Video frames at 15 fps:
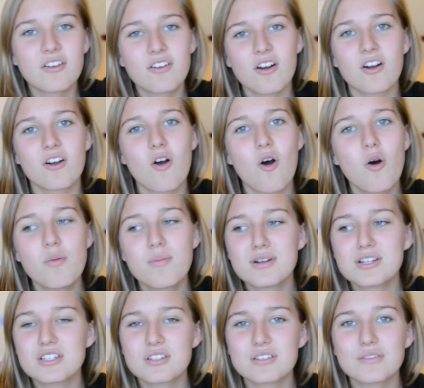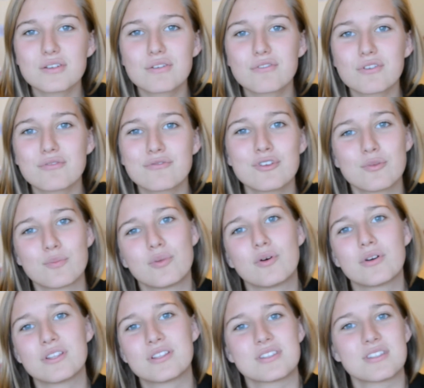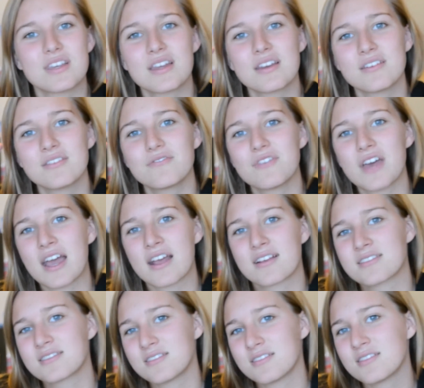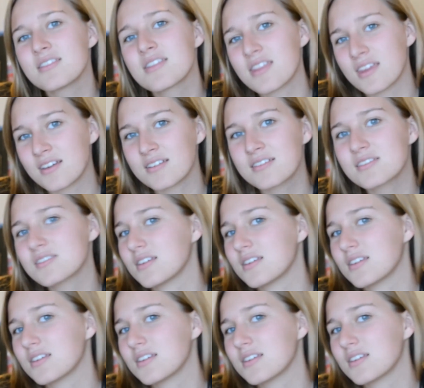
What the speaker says: are a whole bunch of different viewpoints and facts and things,